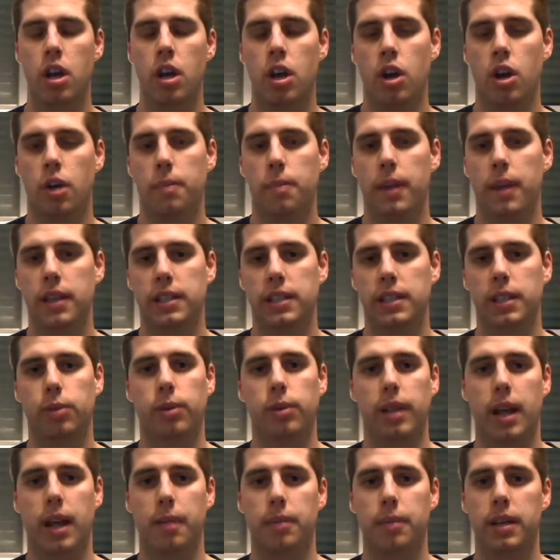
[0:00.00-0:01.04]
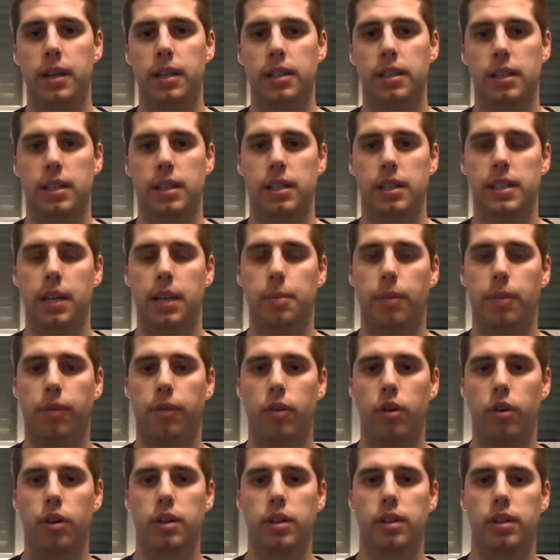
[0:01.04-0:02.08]
basically what that means, as I said
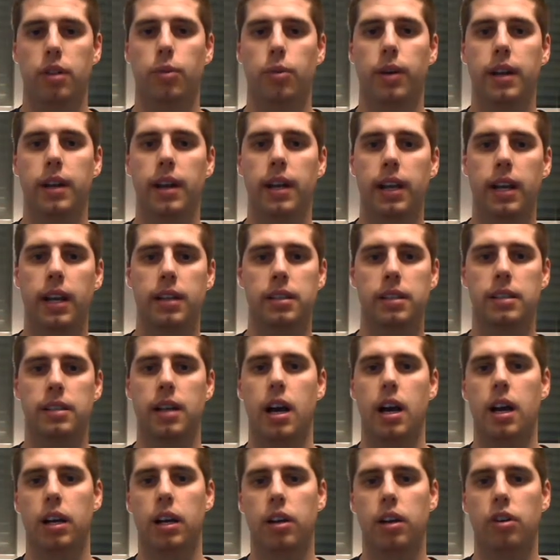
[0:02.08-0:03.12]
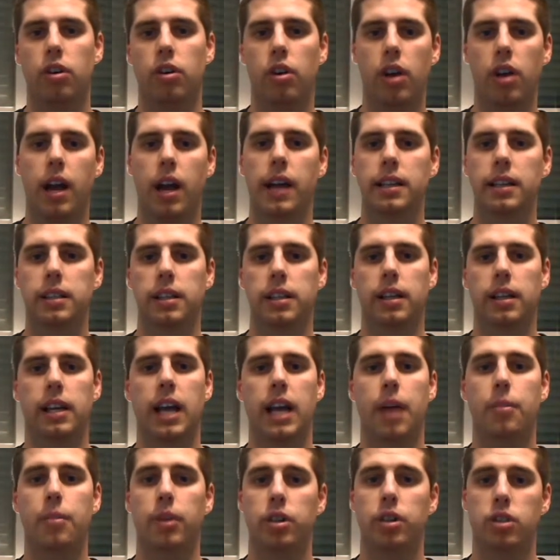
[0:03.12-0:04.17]
before, is that when it gets darker or lighter, the
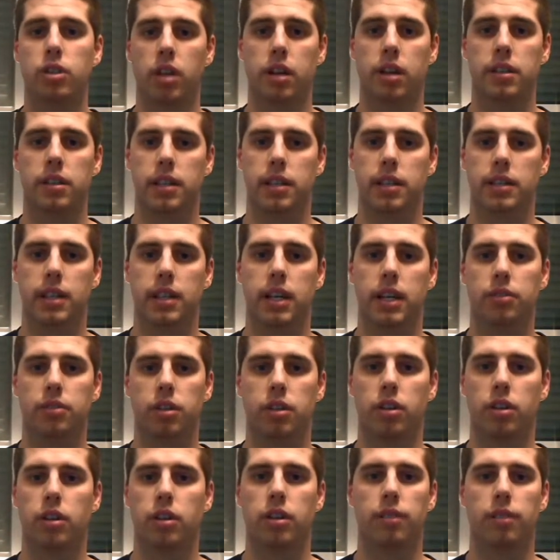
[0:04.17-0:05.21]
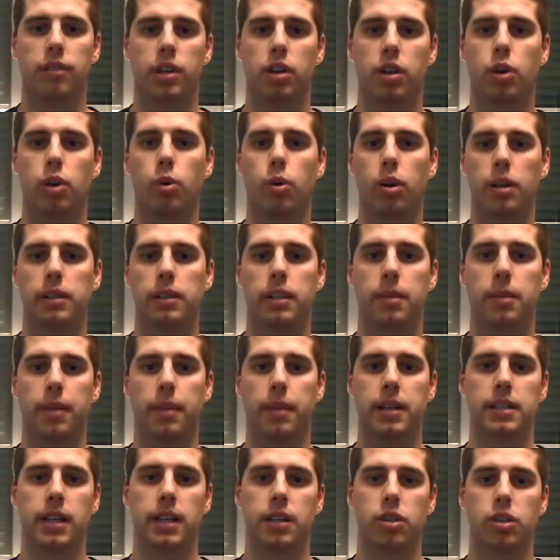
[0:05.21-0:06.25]
camera adjusts itself so that the video quality
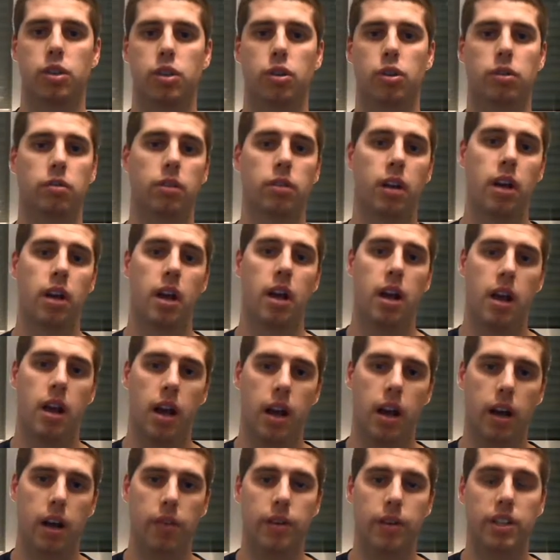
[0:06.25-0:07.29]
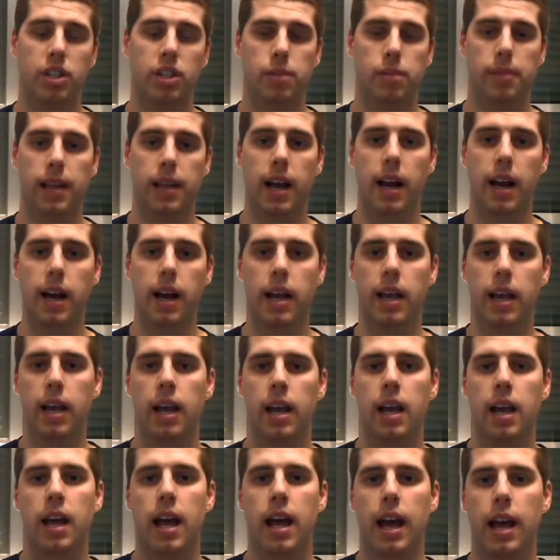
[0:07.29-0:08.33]
maintains reasonably high.
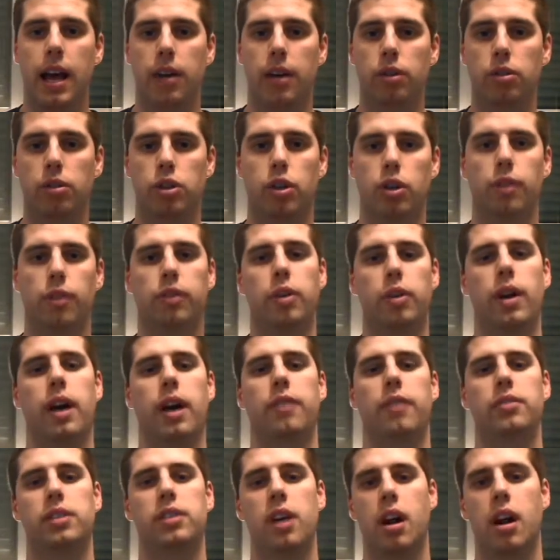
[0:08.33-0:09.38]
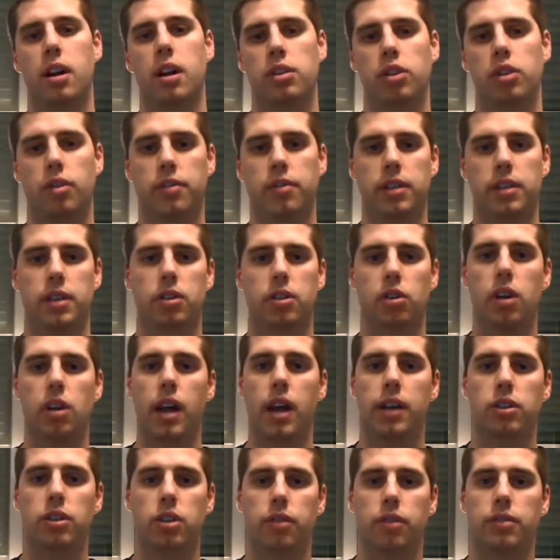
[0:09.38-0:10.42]
And also, if you have dark surfaces or
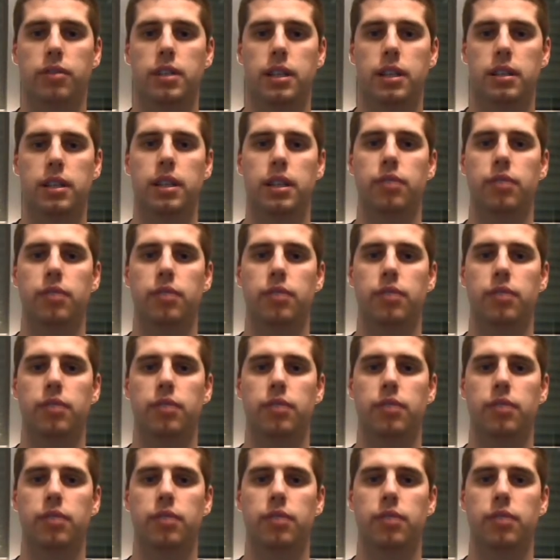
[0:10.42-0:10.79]
light surfaces, it